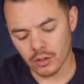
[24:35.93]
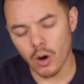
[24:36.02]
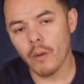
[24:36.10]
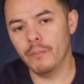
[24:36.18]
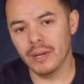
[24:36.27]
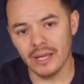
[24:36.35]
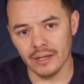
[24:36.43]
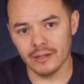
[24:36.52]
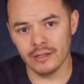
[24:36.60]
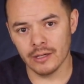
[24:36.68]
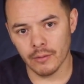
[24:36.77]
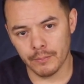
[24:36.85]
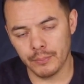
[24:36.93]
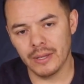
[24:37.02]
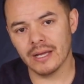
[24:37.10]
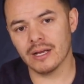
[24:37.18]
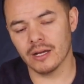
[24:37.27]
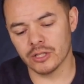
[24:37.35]
Go big.
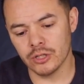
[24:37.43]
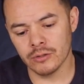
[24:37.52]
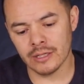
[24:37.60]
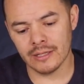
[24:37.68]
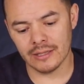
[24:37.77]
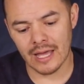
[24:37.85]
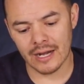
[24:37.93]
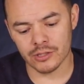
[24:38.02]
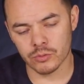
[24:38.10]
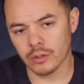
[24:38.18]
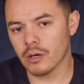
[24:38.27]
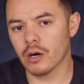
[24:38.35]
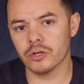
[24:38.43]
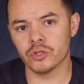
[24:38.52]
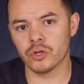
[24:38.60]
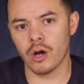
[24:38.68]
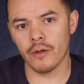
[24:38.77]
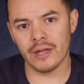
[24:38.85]
Pick a unit that is really hard to
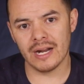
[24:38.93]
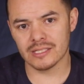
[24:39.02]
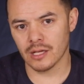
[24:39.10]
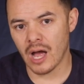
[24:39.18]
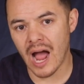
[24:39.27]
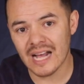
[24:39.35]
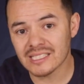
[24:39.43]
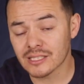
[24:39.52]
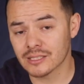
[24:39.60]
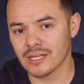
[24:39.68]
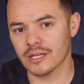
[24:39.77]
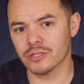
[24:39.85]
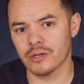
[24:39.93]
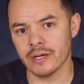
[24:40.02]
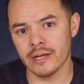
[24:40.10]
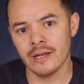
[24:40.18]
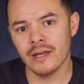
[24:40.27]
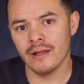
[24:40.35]
draw, that has a high success
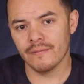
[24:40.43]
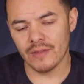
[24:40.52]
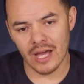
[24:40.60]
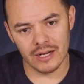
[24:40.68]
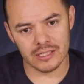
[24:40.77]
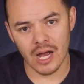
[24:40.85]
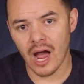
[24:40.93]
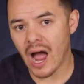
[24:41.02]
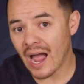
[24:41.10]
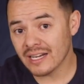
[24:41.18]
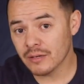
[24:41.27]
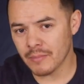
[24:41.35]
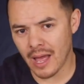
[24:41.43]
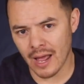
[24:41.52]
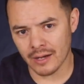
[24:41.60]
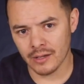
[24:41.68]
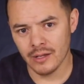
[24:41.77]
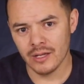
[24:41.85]
rate, that is a high
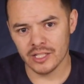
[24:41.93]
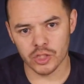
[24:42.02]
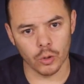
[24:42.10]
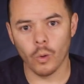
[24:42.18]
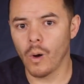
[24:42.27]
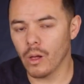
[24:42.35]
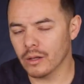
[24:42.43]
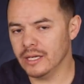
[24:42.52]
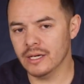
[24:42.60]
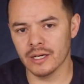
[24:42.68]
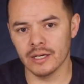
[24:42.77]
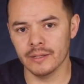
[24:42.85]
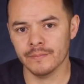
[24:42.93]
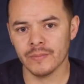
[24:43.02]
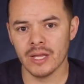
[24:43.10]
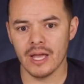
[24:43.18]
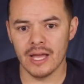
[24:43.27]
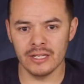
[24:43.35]
demand, it's a quality hunt,
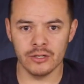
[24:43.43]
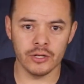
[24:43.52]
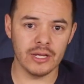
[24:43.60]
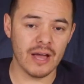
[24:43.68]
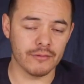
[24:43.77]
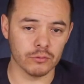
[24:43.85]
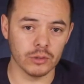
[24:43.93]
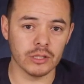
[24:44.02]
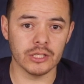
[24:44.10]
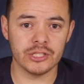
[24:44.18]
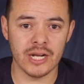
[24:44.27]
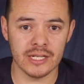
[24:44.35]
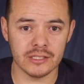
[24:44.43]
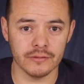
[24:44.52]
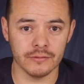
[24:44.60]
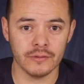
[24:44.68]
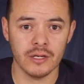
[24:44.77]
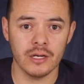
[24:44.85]
and you have a real good chance of